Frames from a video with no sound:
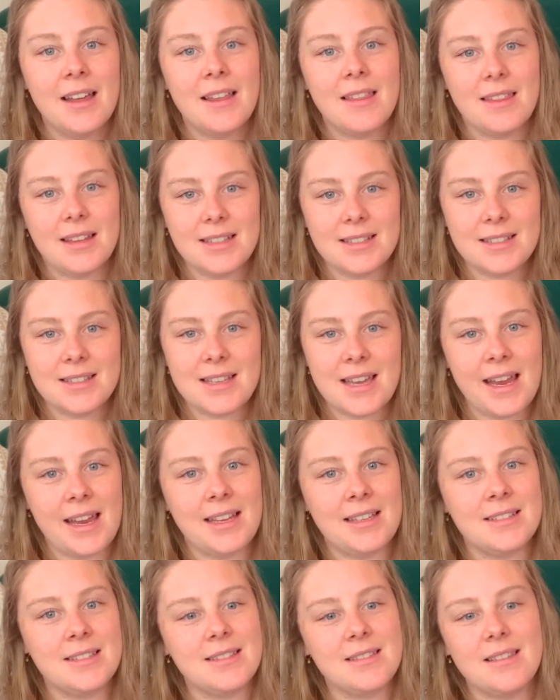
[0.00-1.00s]
These
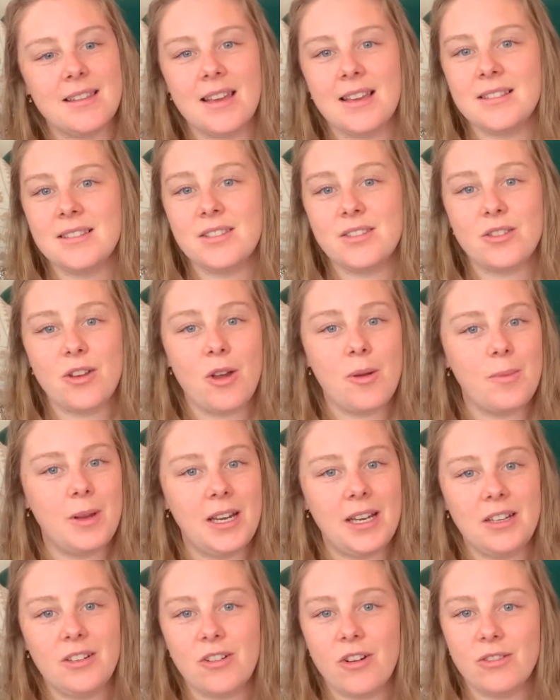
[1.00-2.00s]
days there's so
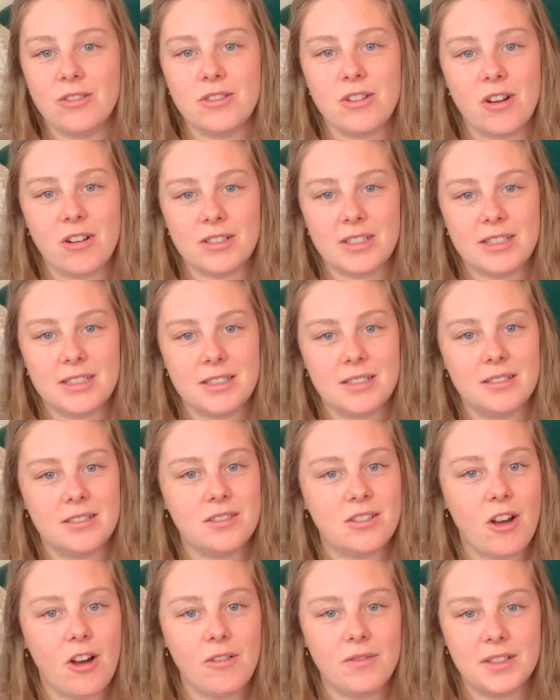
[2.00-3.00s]
many non-toxic
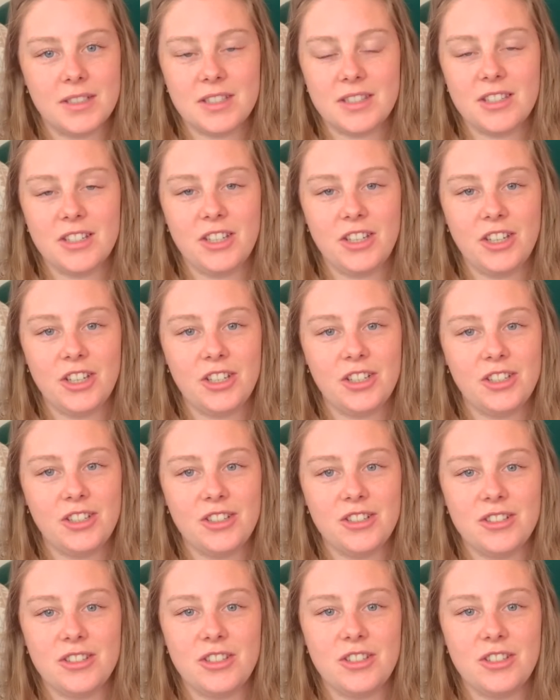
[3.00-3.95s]
solvents that you can use.